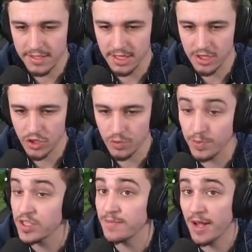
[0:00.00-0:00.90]
the
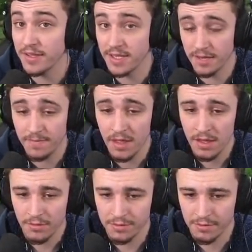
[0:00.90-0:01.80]
super smelter,
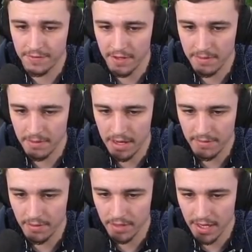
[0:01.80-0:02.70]
which we've themed around
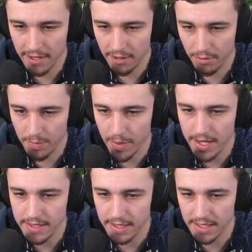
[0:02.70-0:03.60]
a volcano. We
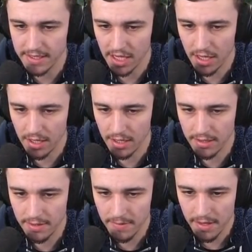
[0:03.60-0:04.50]
basically
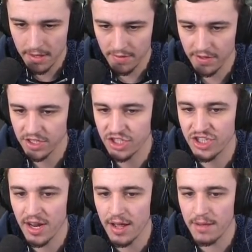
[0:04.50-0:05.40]
turned this
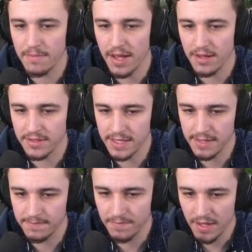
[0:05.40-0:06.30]
giant
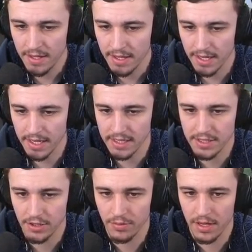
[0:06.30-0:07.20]
mountain
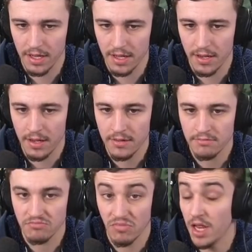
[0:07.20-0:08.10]
into a
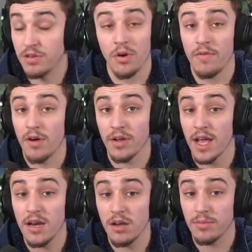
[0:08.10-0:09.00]

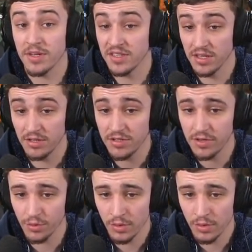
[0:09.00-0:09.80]
volcano because it looks cool.